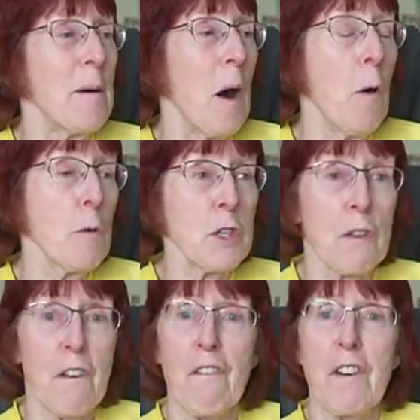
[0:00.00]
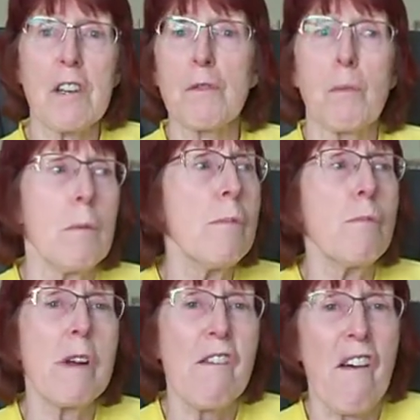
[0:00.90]
Oh, you're the first
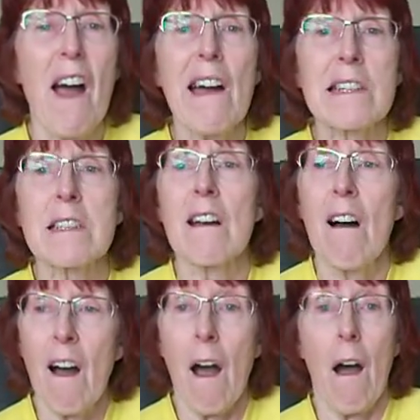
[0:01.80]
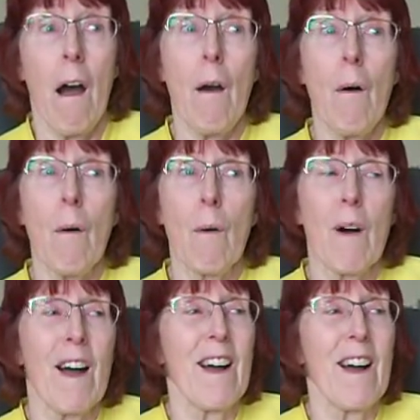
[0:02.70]
woman we've had. Oh,